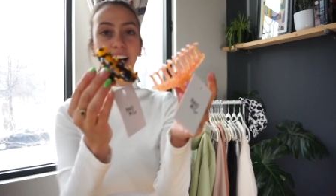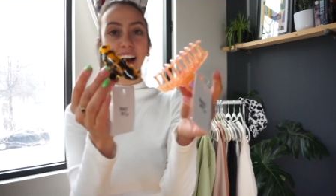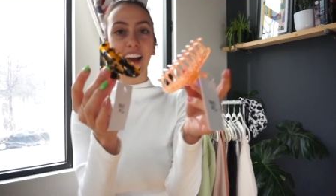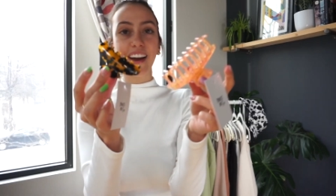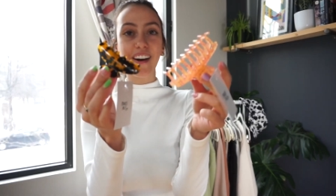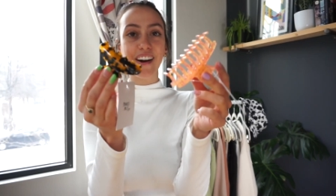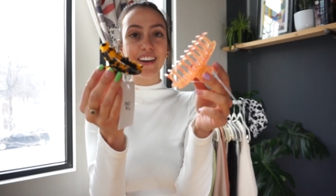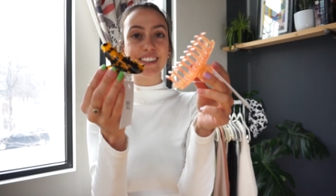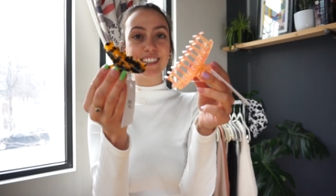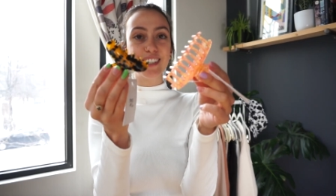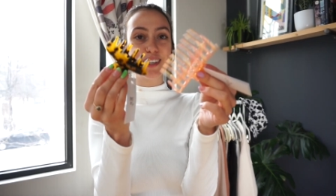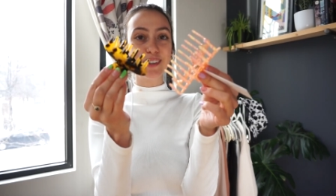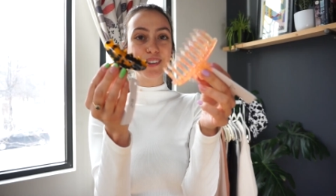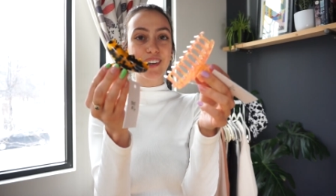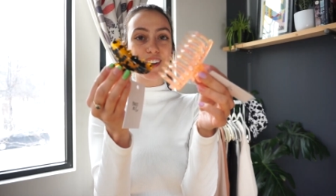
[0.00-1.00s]
I got
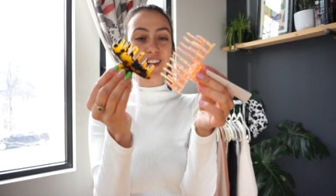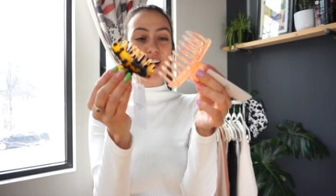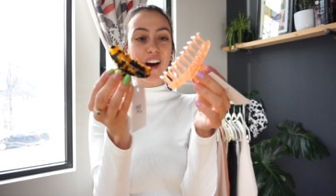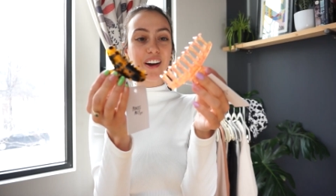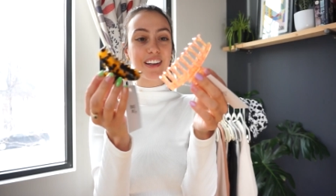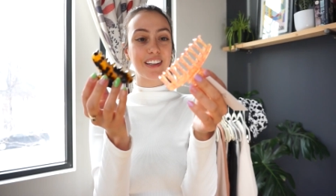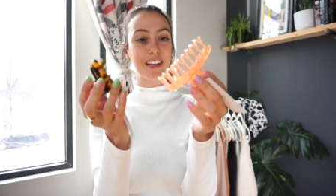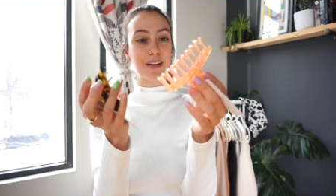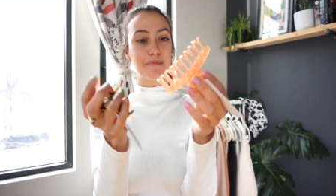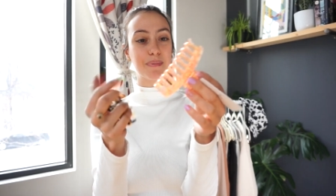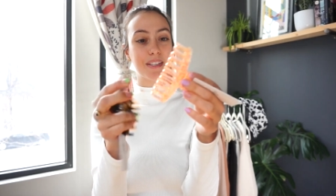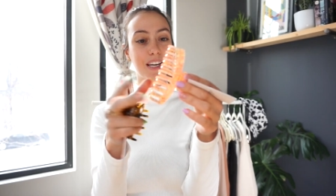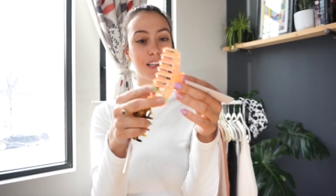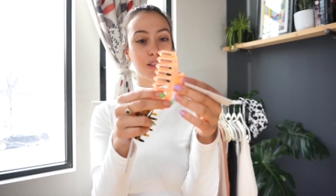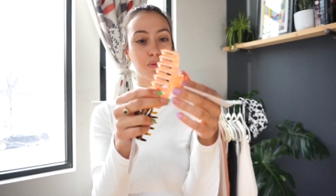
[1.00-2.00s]
two claw
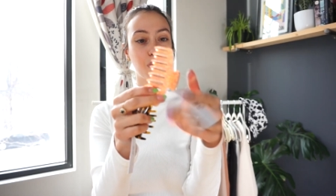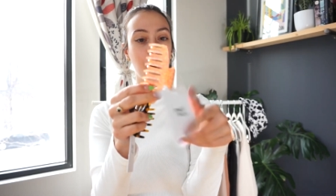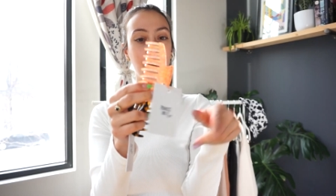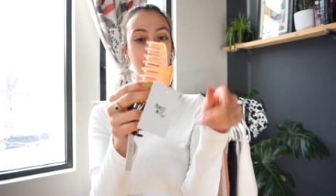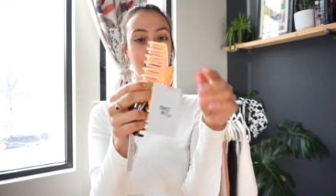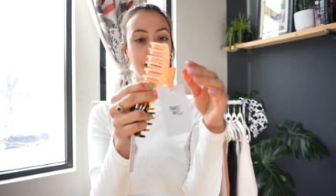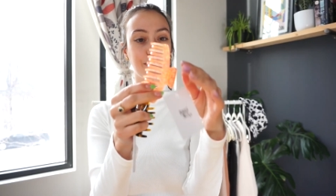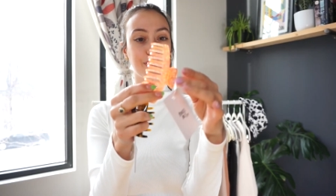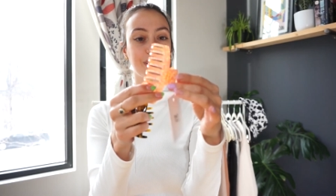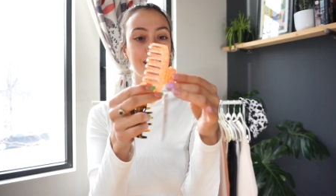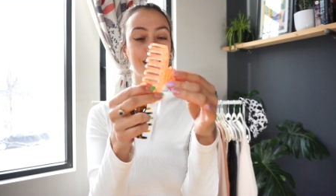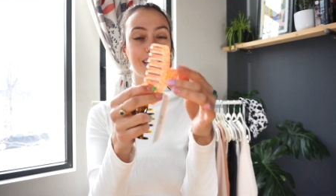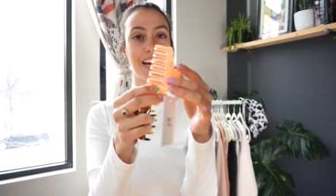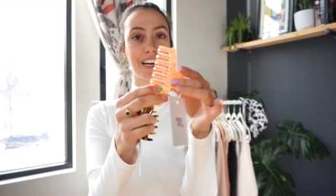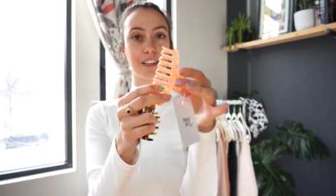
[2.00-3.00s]
clips as well. I really
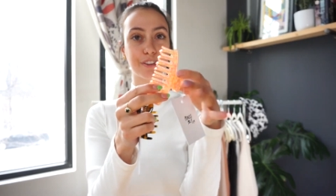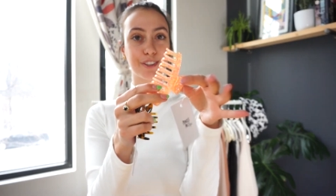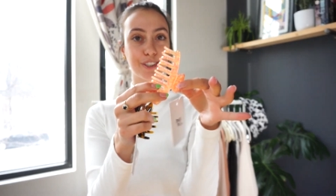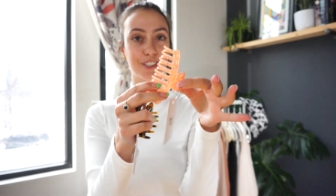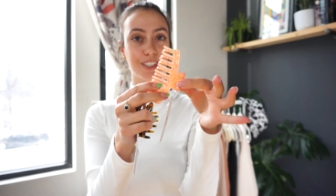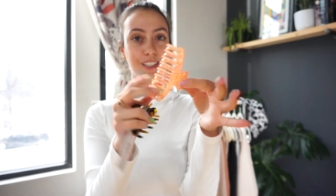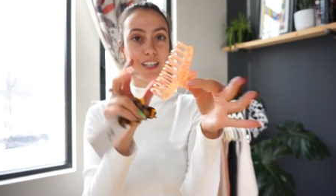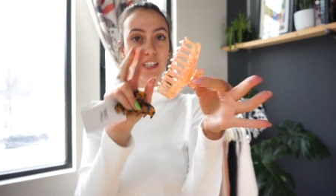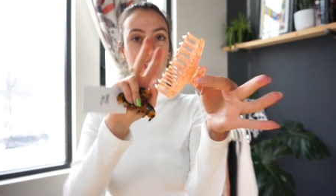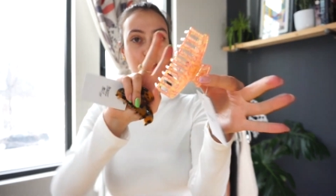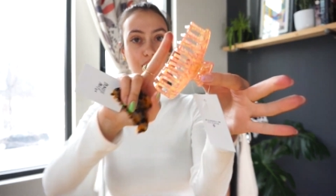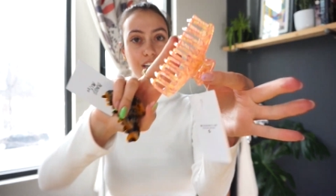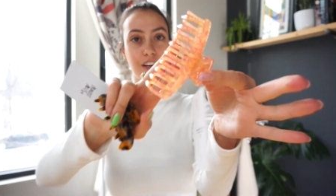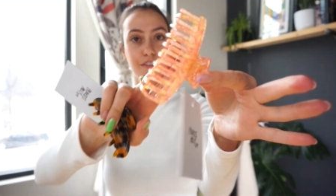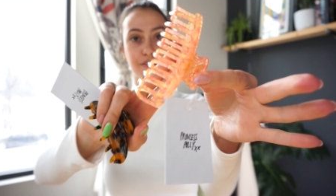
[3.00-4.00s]
like their
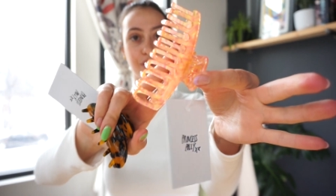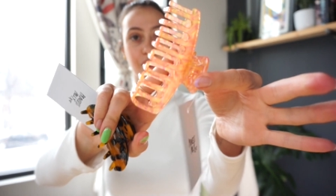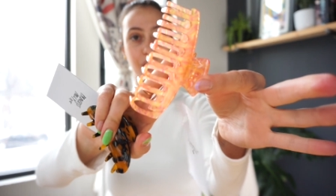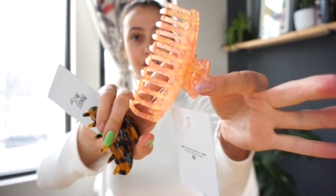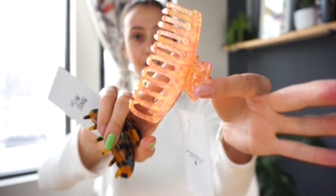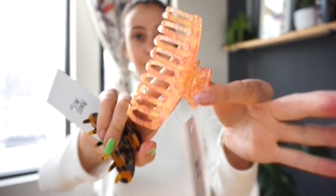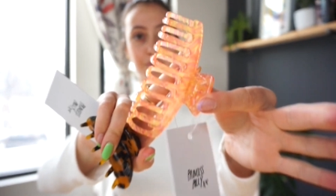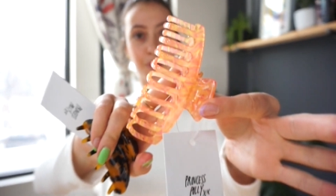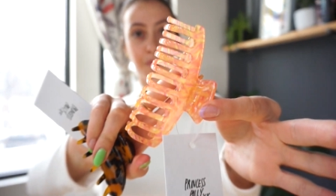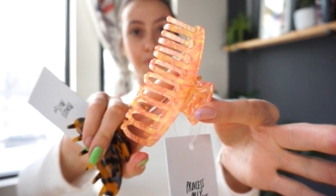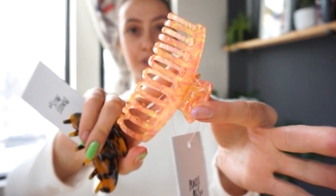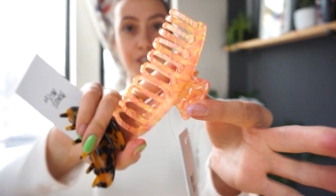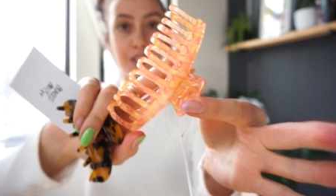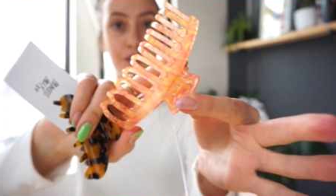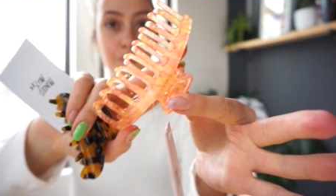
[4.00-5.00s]
selection of claw clips on
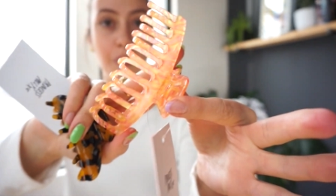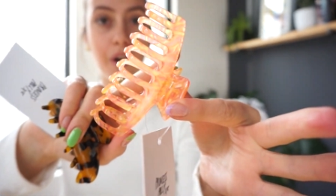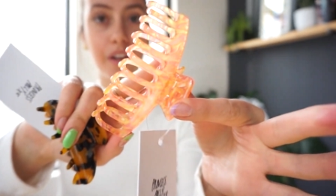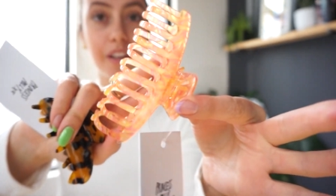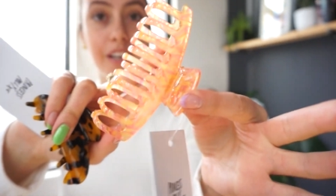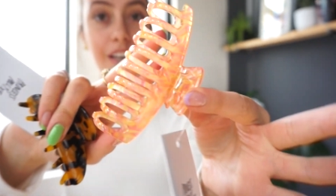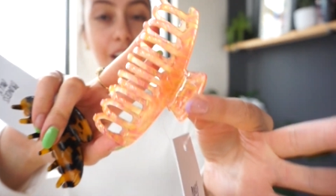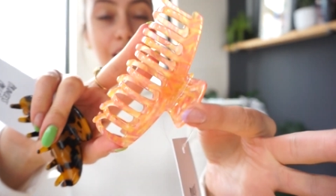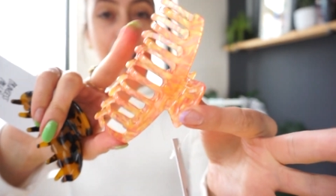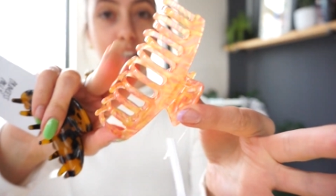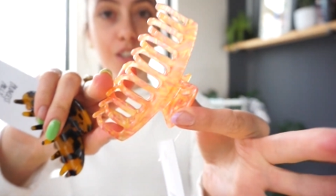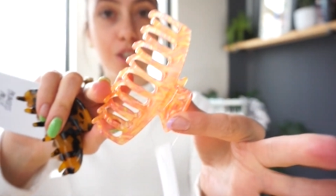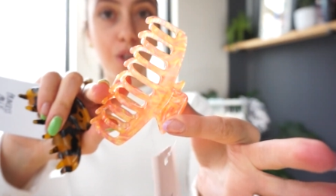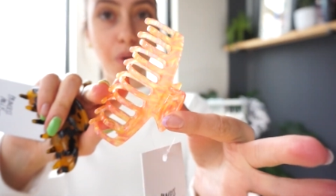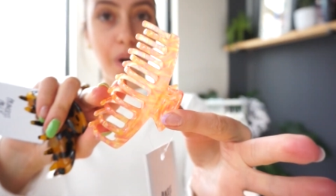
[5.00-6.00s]
Princess Polly.
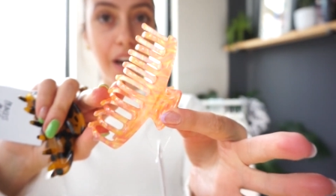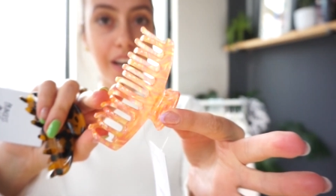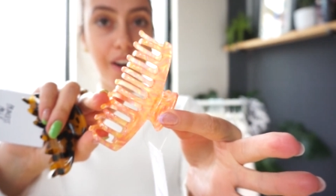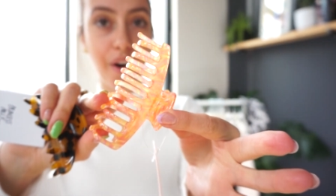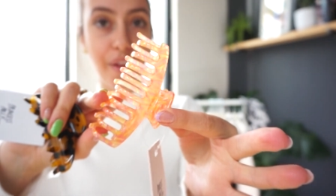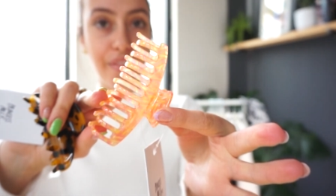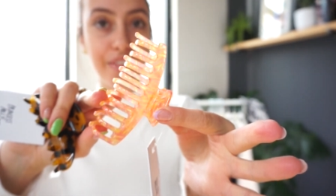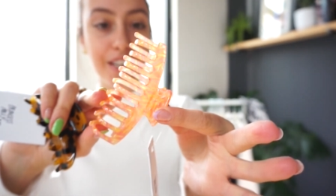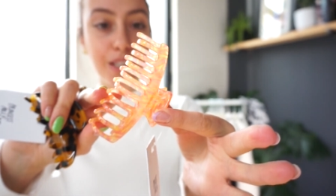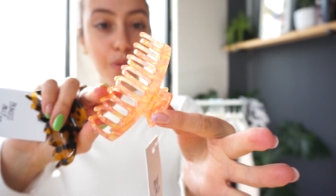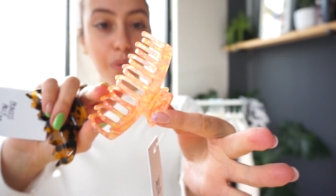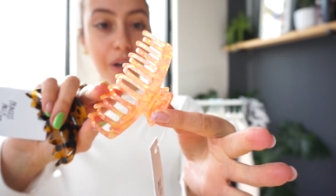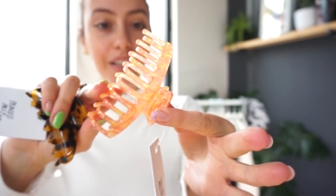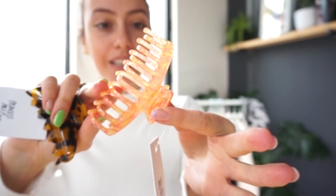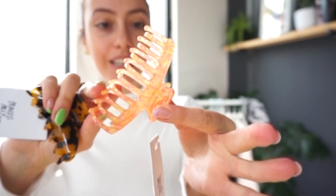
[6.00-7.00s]
So I got this
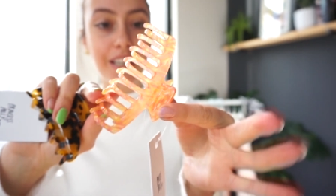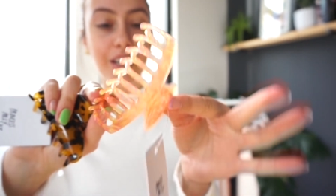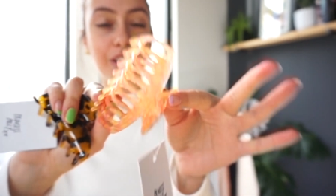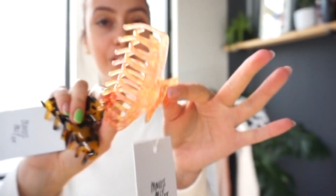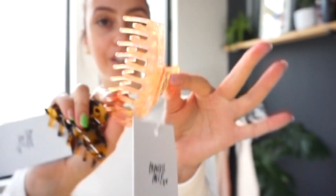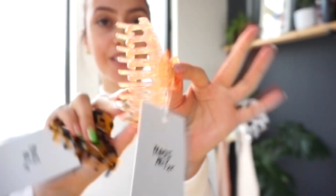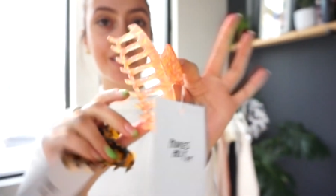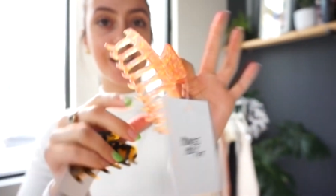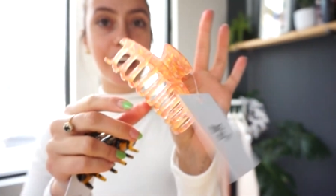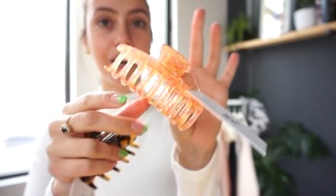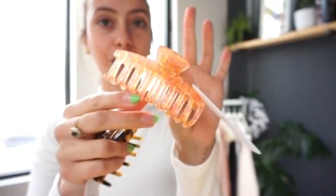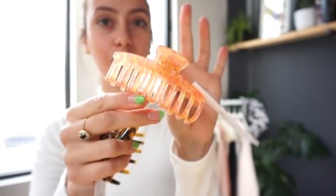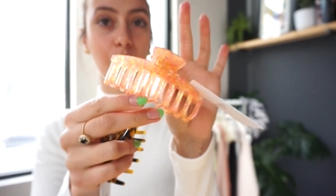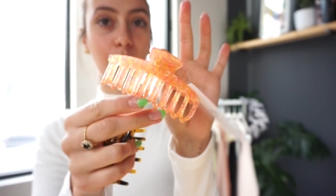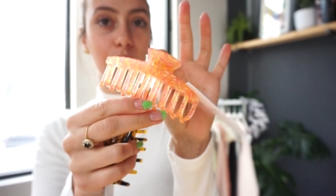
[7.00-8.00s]
one here. It's like an
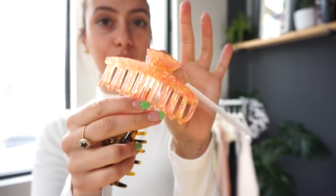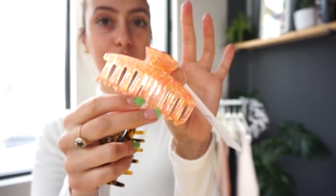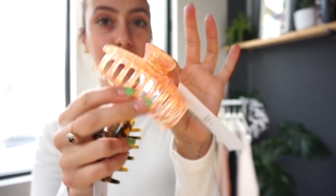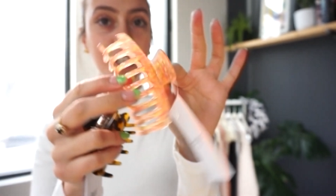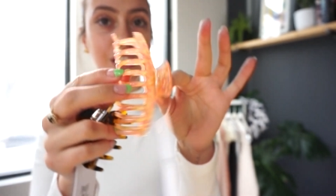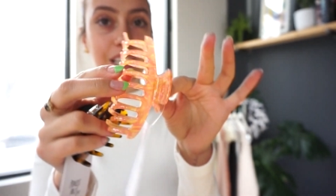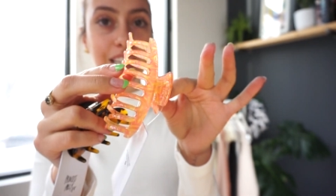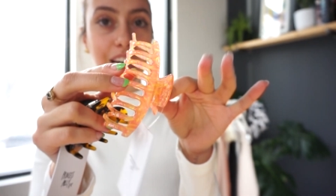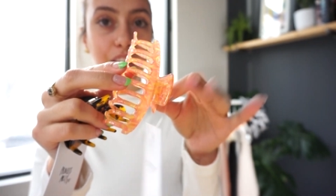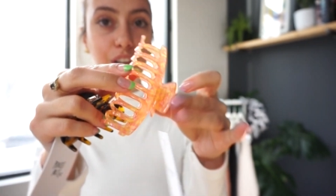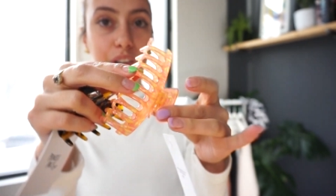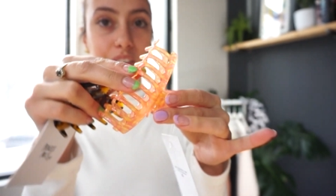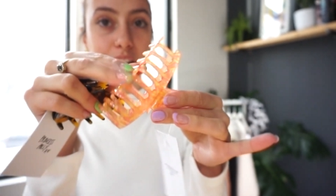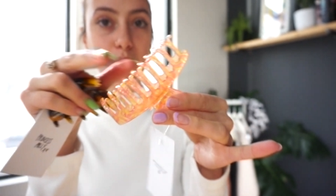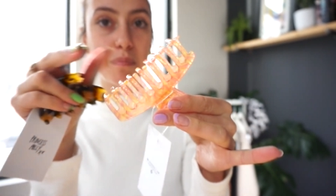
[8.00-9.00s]
orangey,
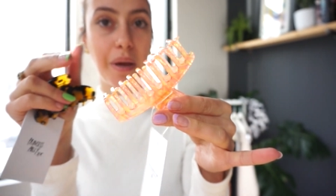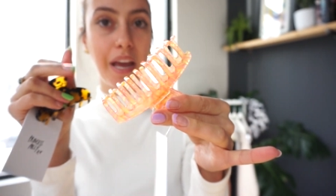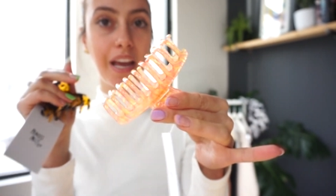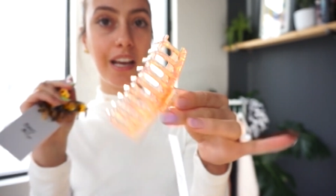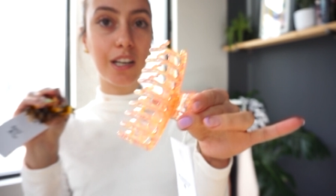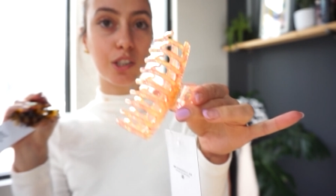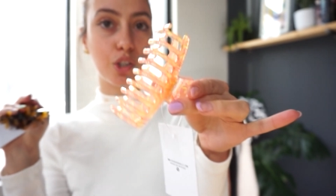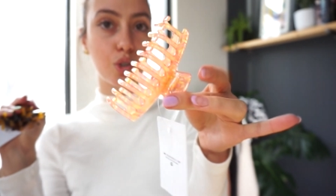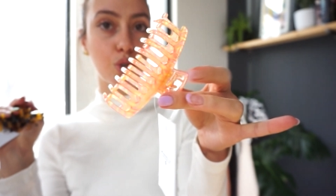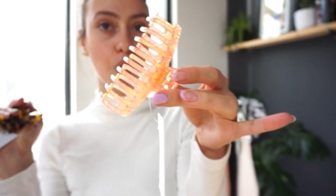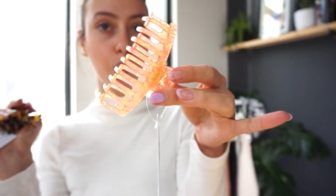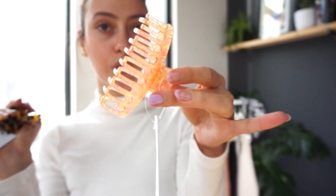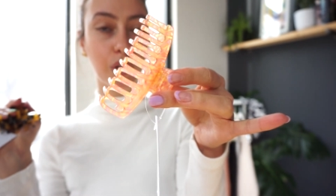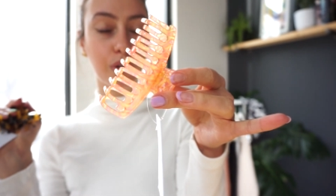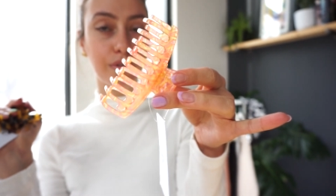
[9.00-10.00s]
yellow, and pink. So
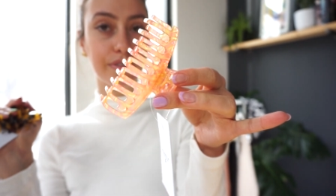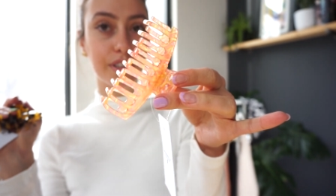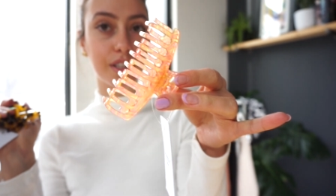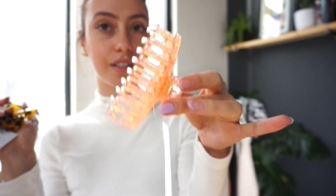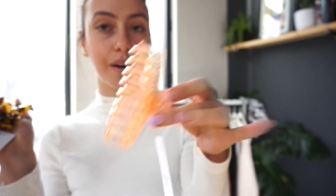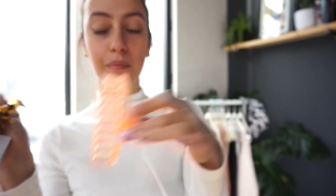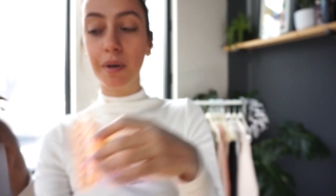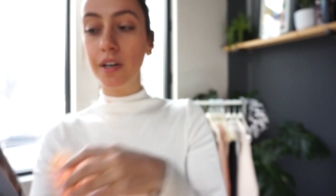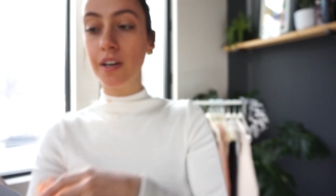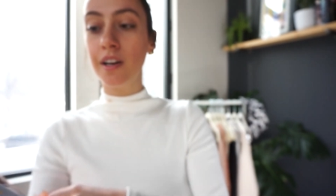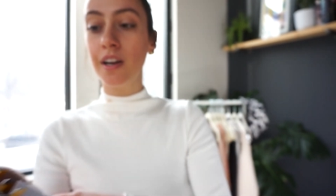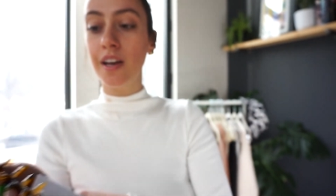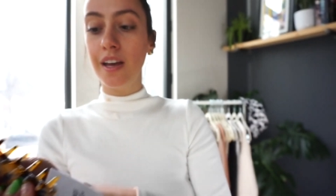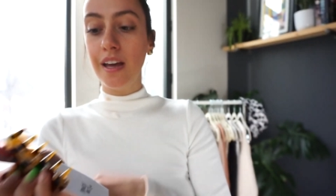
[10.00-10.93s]
cute for summer.